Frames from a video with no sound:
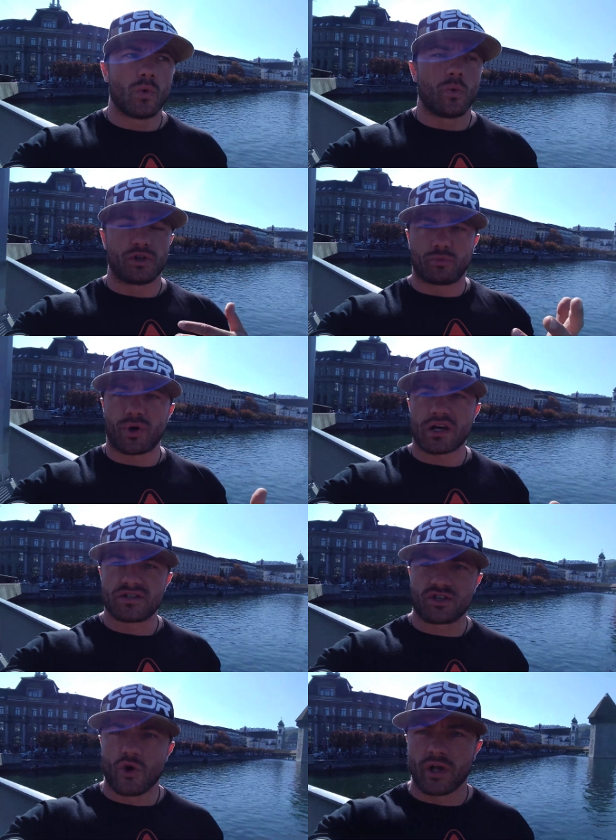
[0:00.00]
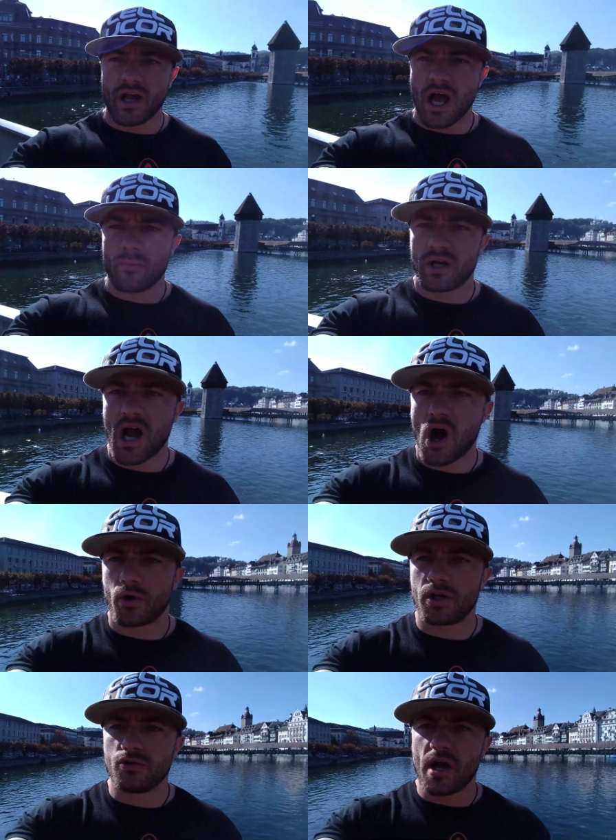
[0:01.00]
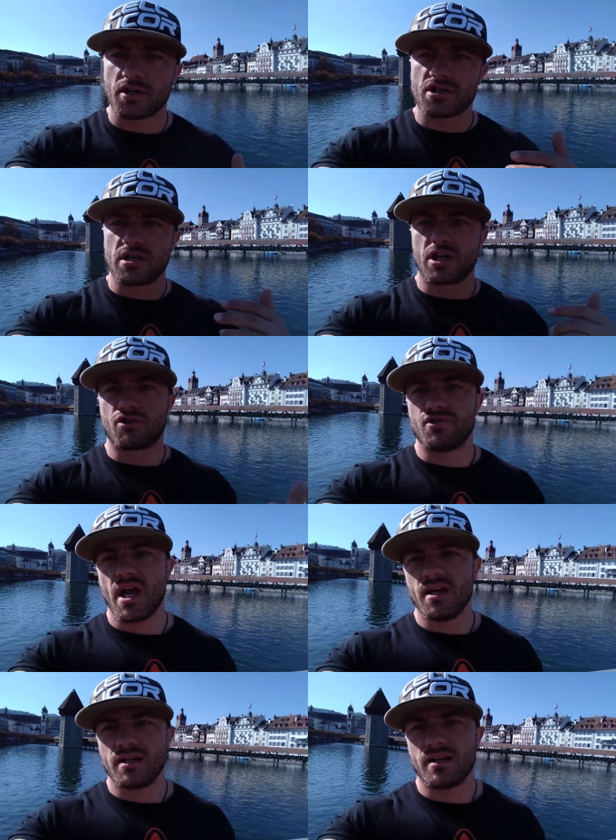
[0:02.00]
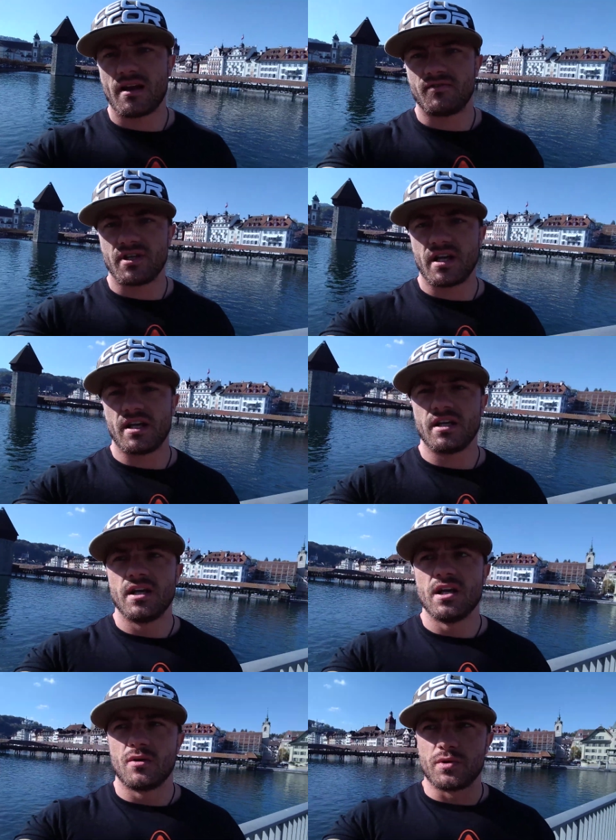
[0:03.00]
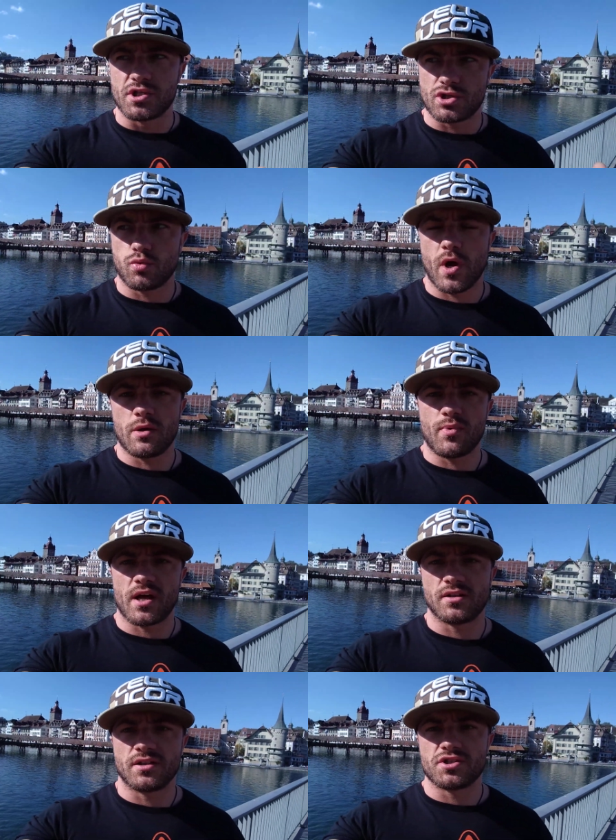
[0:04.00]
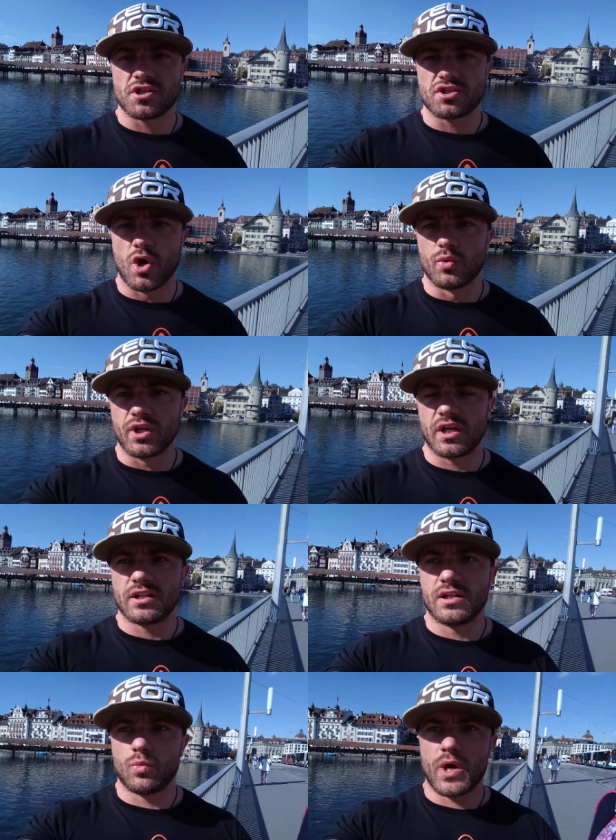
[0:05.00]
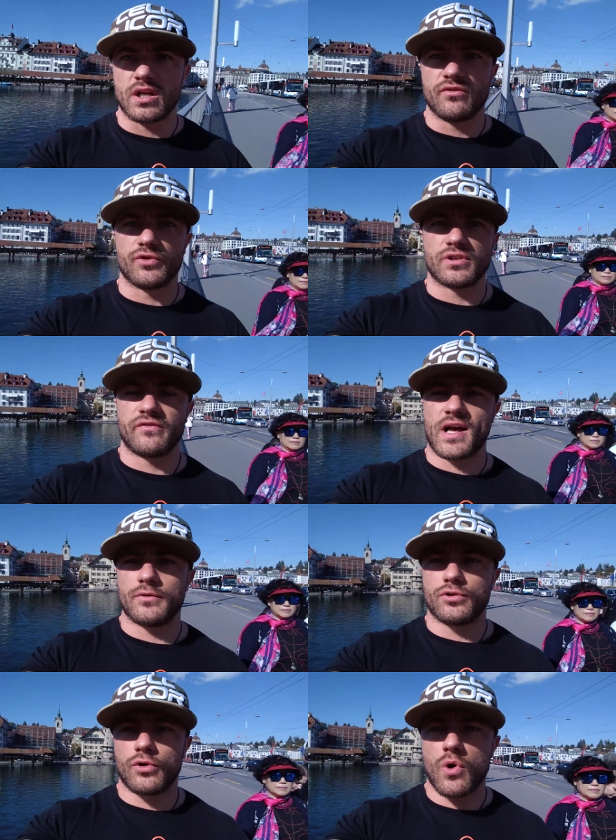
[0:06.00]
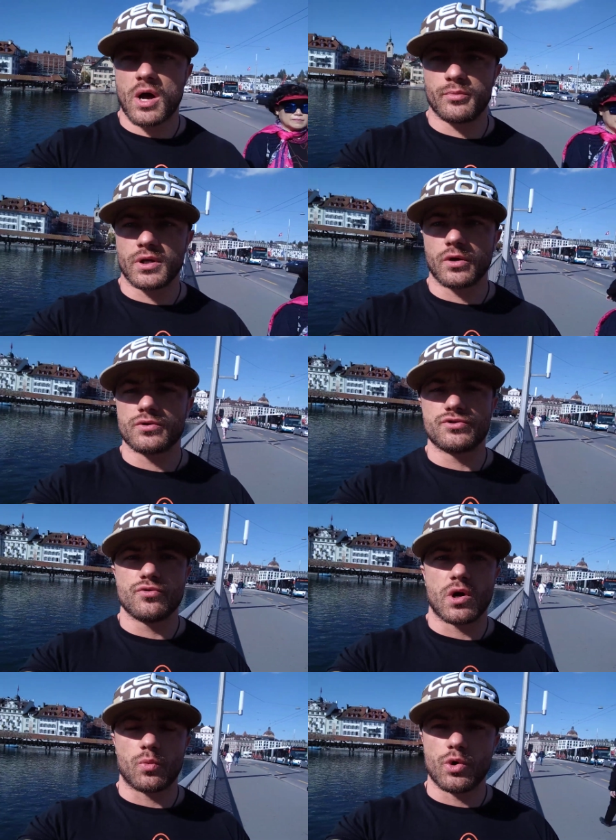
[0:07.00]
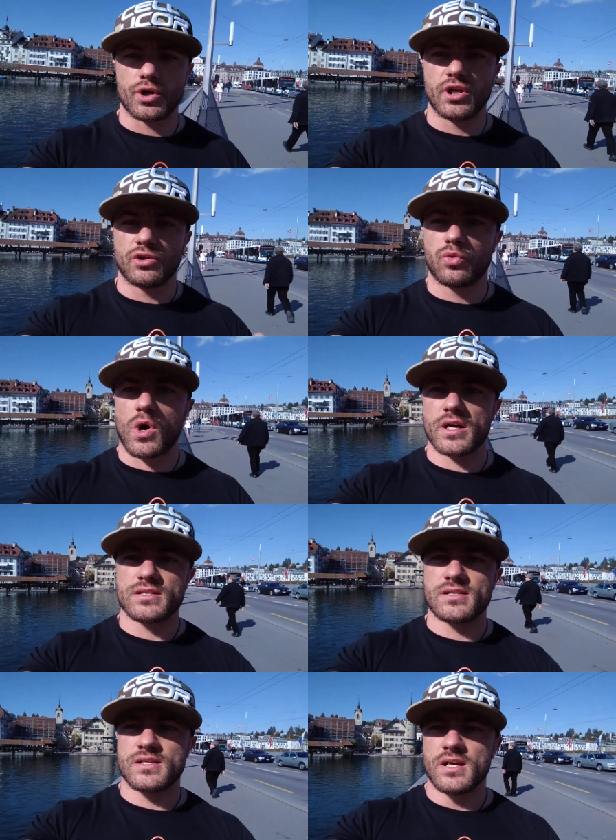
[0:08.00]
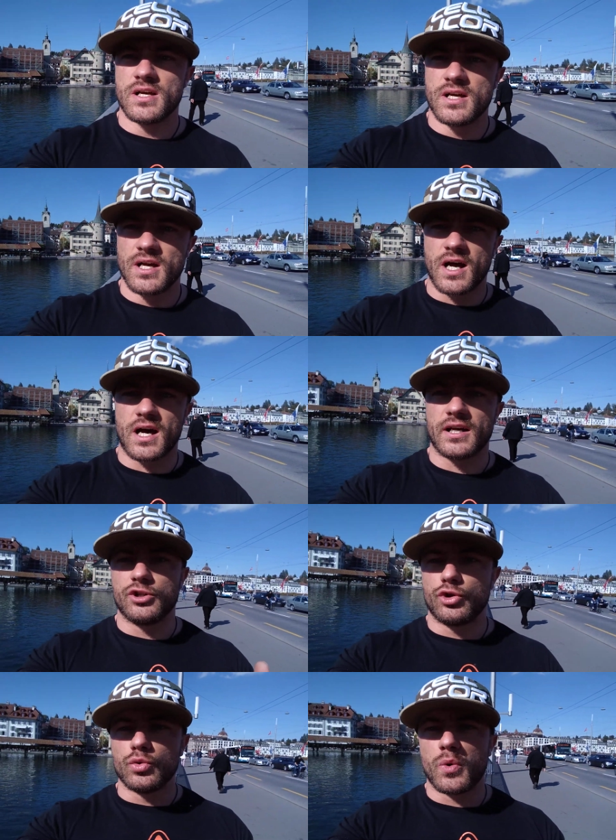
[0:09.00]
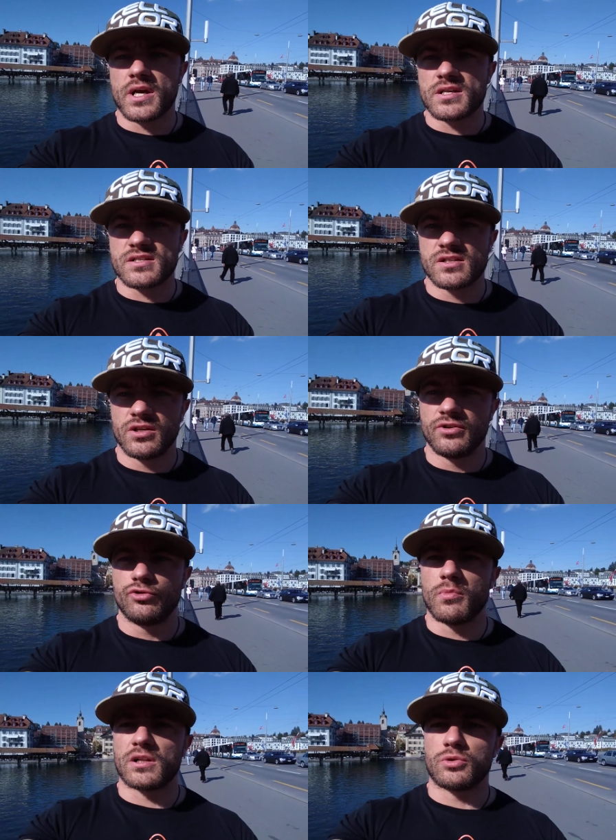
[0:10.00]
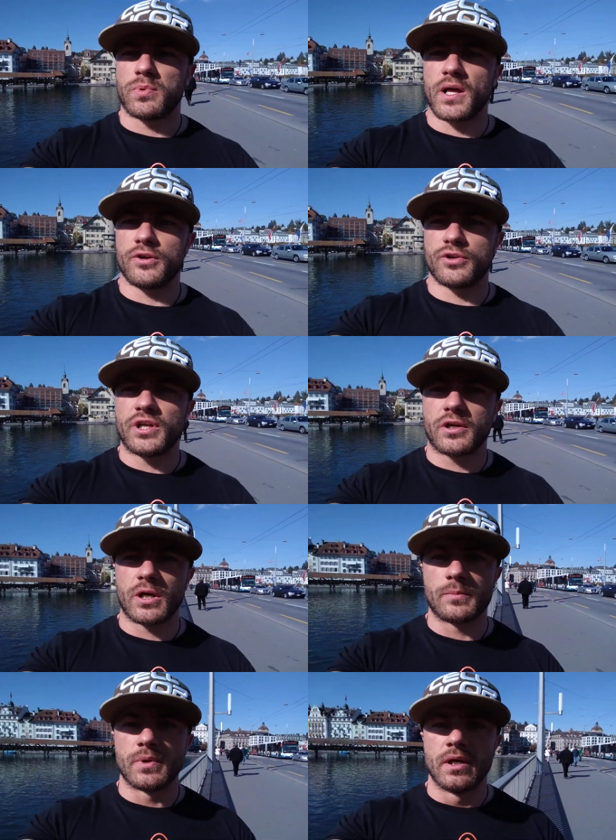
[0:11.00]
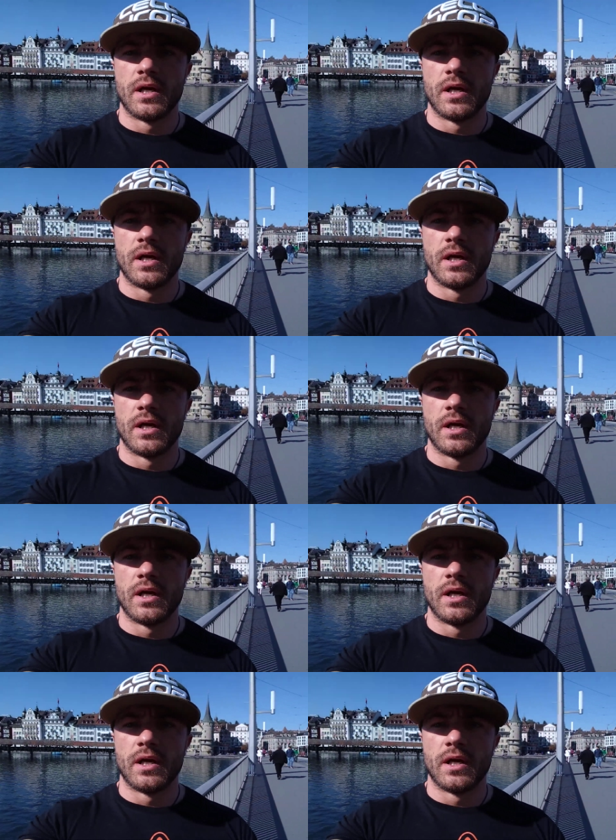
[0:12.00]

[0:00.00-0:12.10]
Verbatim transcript: when the price is going up, but how can you actually create it every day, which is way better than just owning it and waiting for the value to go up because you are working twice uh, in two ways to multiply your income